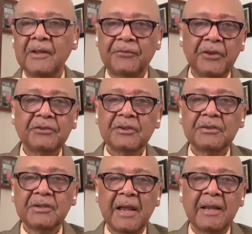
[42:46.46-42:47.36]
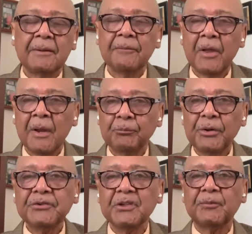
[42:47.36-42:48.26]
that this is a
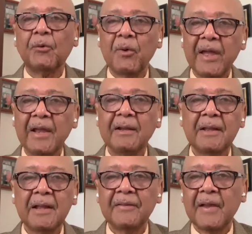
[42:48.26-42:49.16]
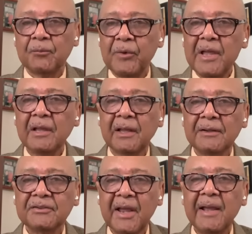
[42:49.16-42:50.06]
principal way that we
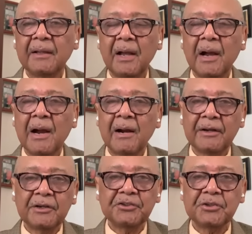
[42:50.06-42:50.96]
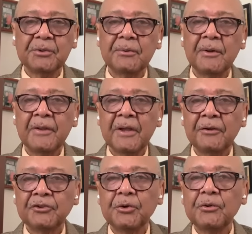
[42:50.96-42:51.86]
can take our issue
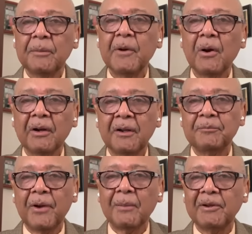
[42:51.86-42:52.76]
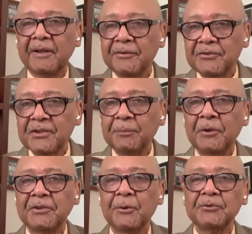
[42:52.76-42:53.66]
to the American public and sit
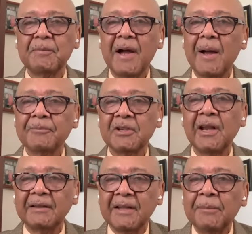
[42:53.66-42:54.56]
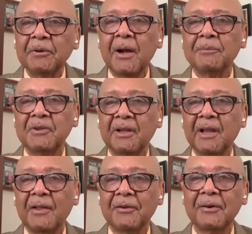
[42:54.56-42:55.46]
with those moms and let them come
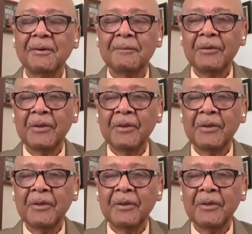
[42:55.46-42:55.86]
together.